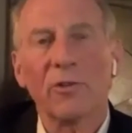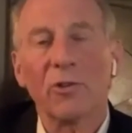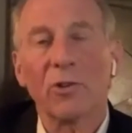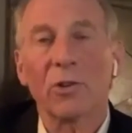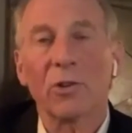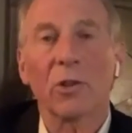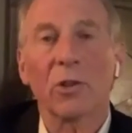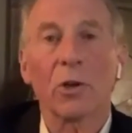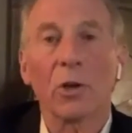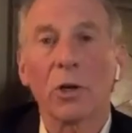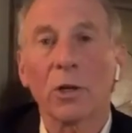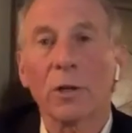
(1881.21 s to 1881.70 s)

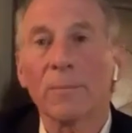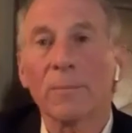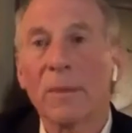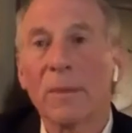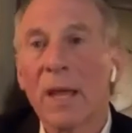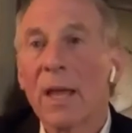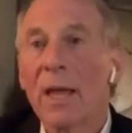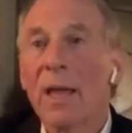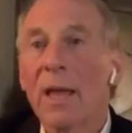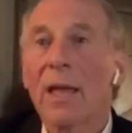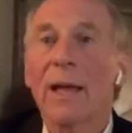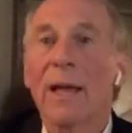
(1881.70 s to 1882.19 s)
You'll learn,
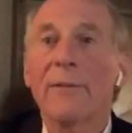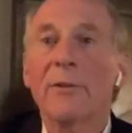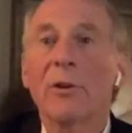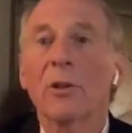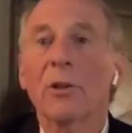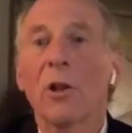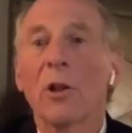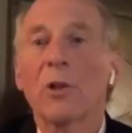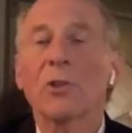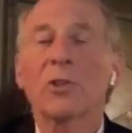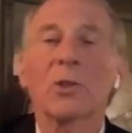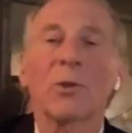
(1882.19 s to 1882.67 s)
and
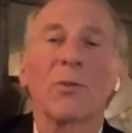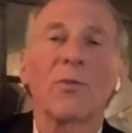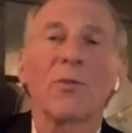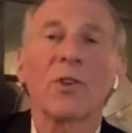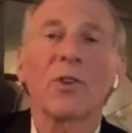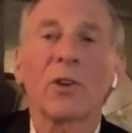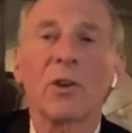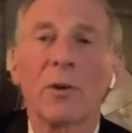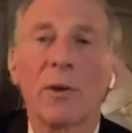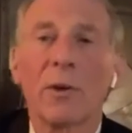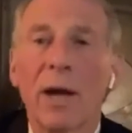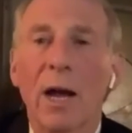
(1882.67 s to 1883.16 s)
you'll also
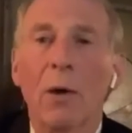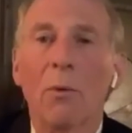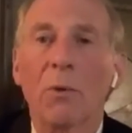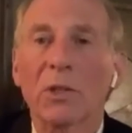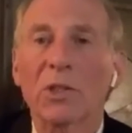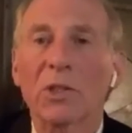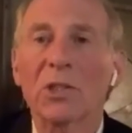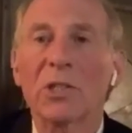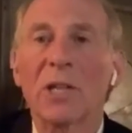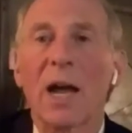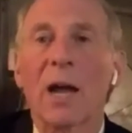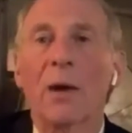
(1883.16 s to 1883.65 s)
figure out
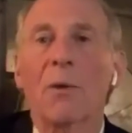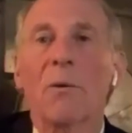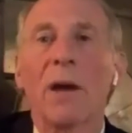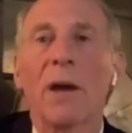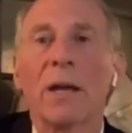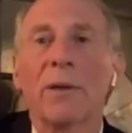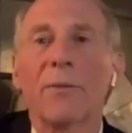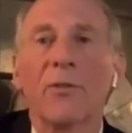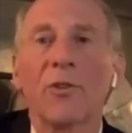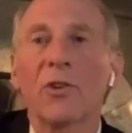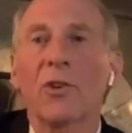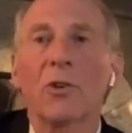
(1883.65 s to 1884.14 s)
what's not
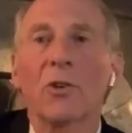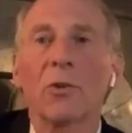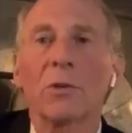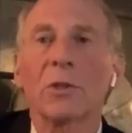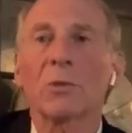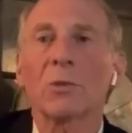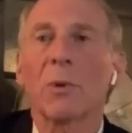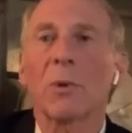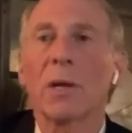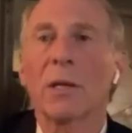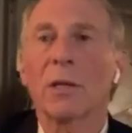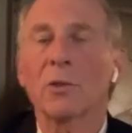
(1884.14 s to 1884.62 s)
right for you
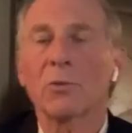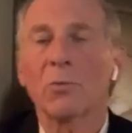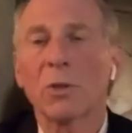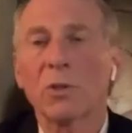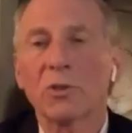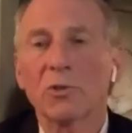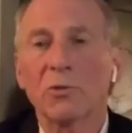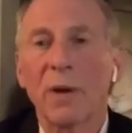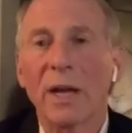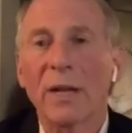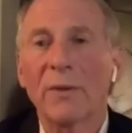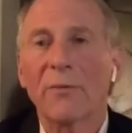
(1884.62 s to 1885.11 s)
as well as
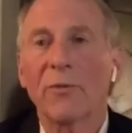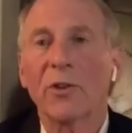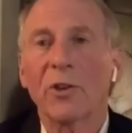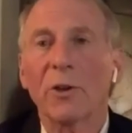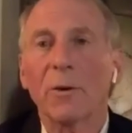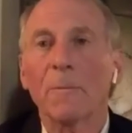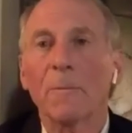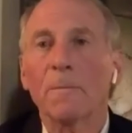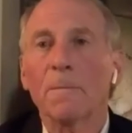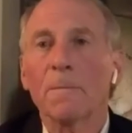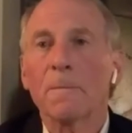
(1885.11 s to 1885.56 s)
what's right for you.